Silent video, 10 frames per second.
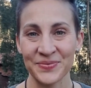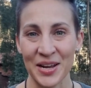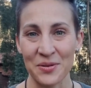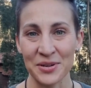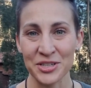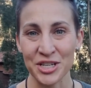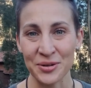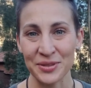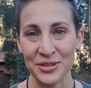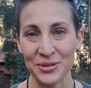I want to share
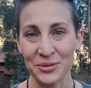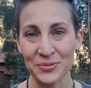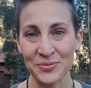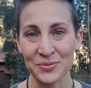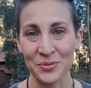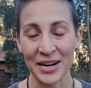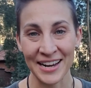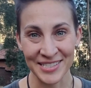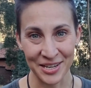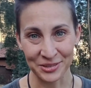with you what
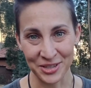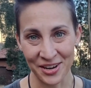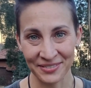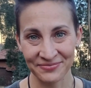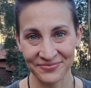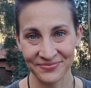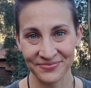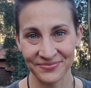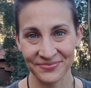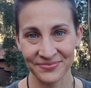I settled on.
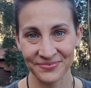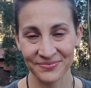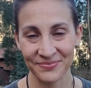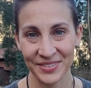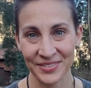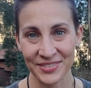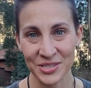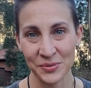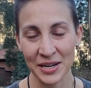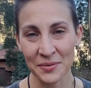
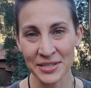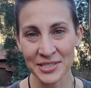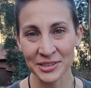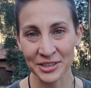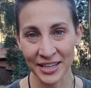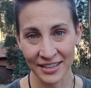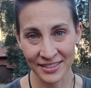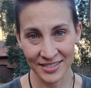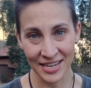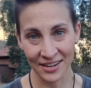So when I went to look at
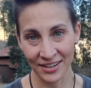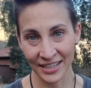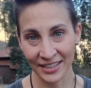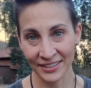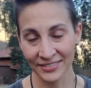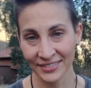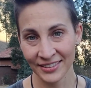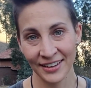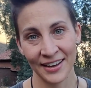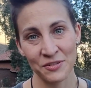this area
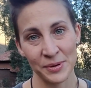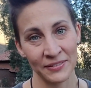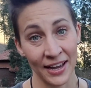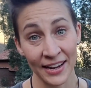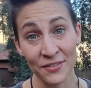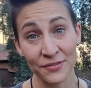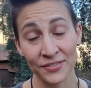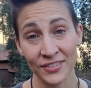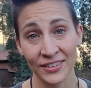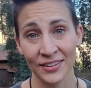of my
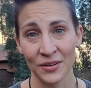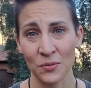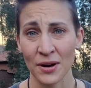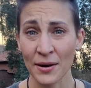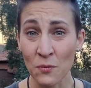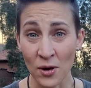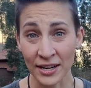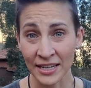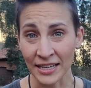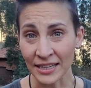life where I
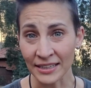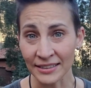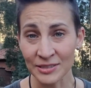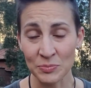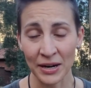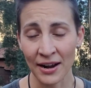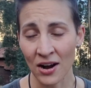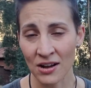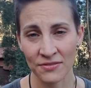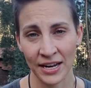wanted ease, but I
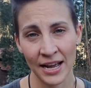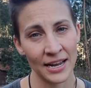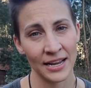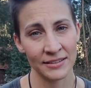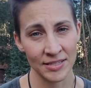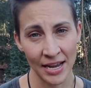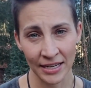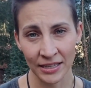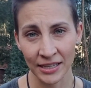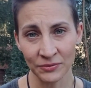often had
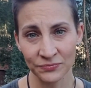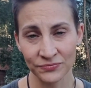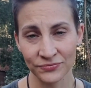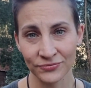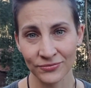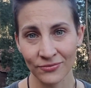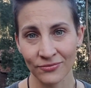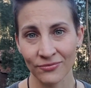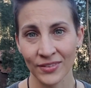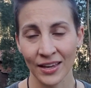anxiety,
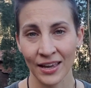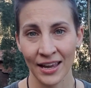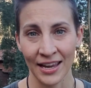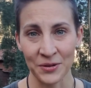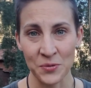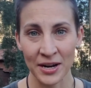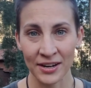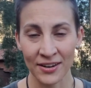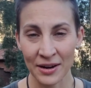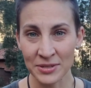and
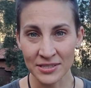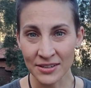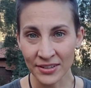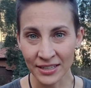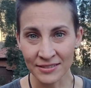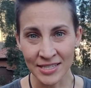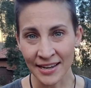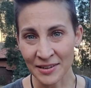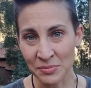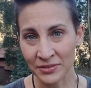where I was living
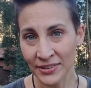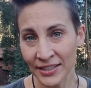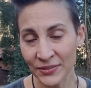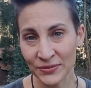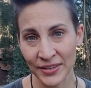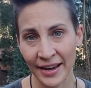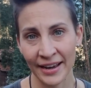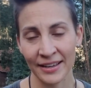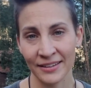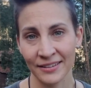inside a belief
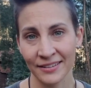that